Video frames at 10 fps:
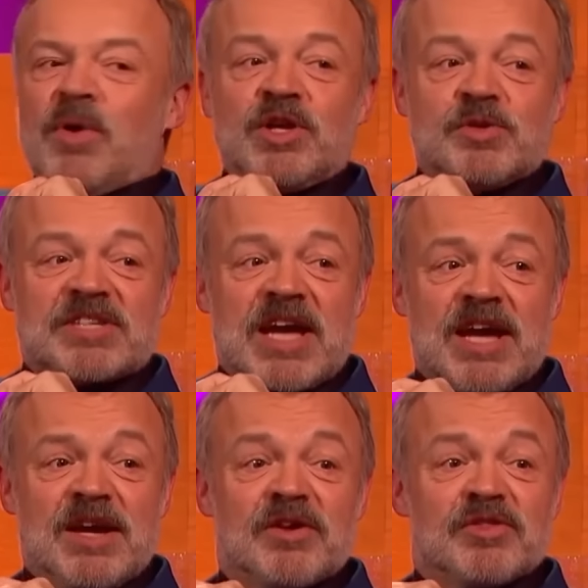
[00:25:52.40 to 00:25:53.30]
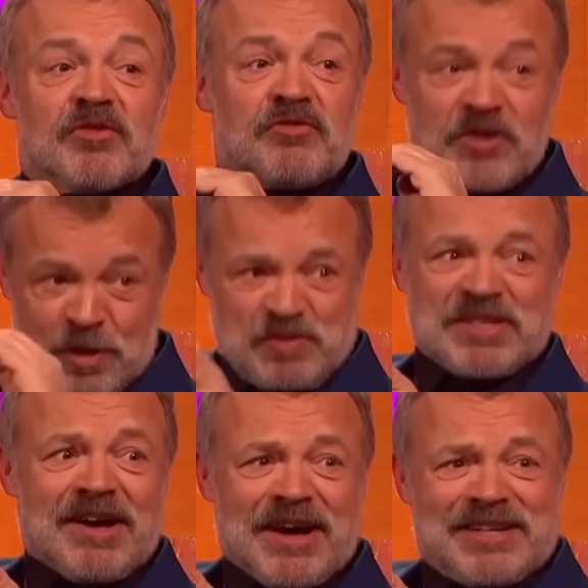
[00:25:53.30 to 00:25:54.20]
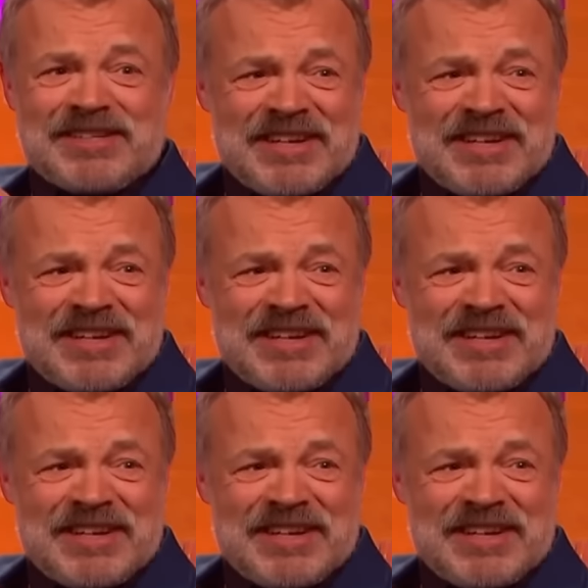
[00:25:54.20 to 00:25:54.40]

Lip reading: When you say the flip side,